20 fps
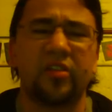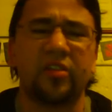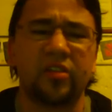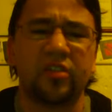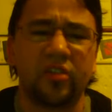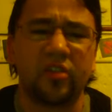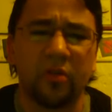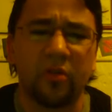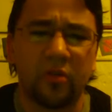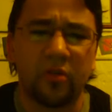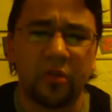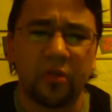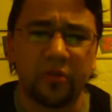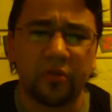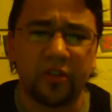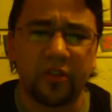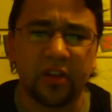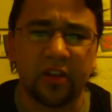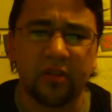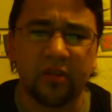Stone
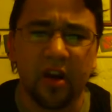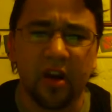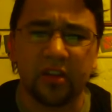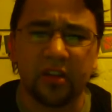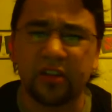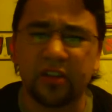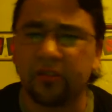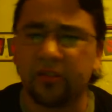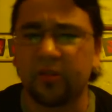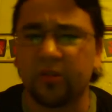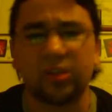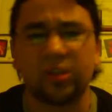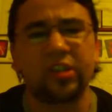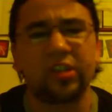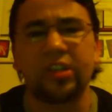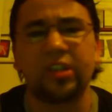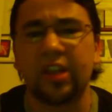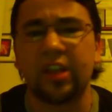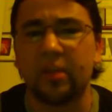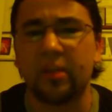Cold Steve Austin
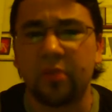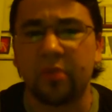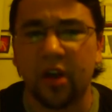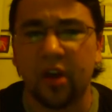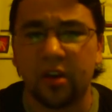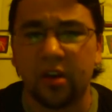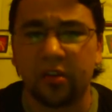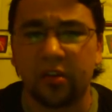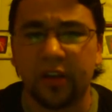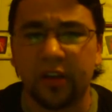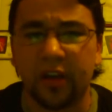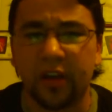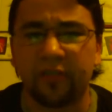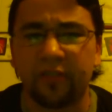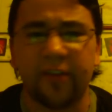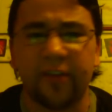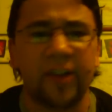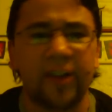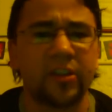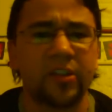versus CM Punk in
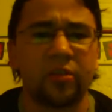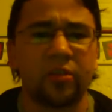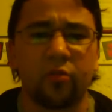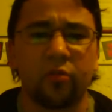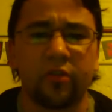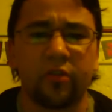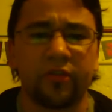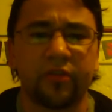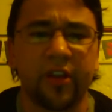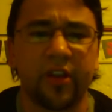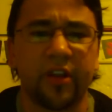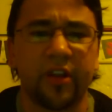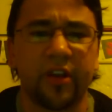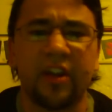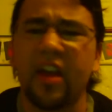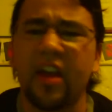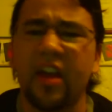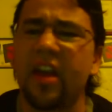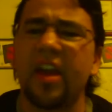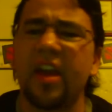Fantasy Warfare,
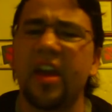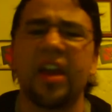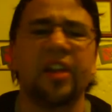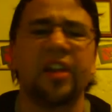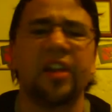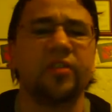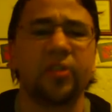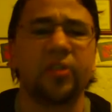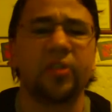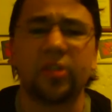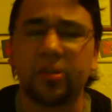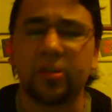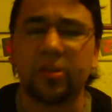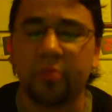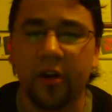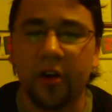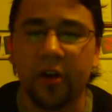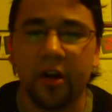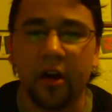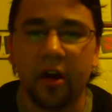Edge versus
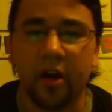Bret